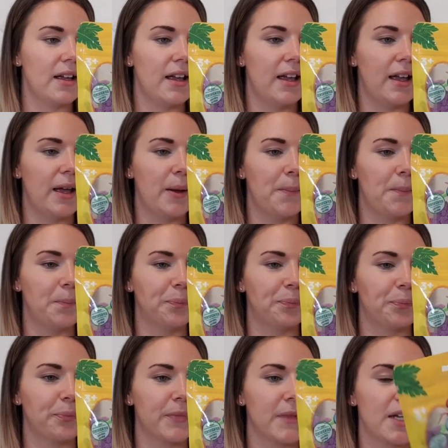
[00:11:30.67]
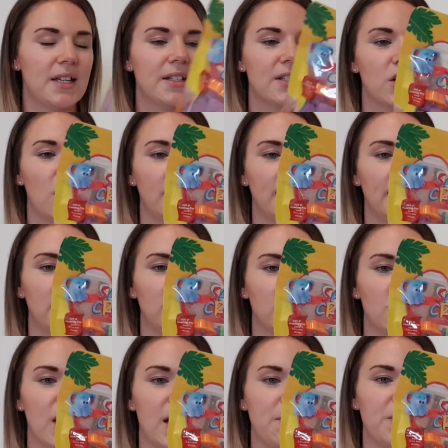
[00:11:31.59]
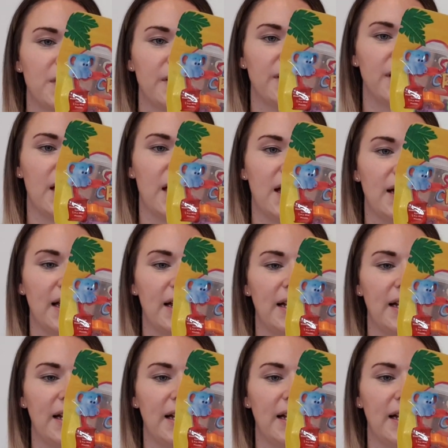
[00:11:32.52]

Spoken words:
It's got little shapes in there,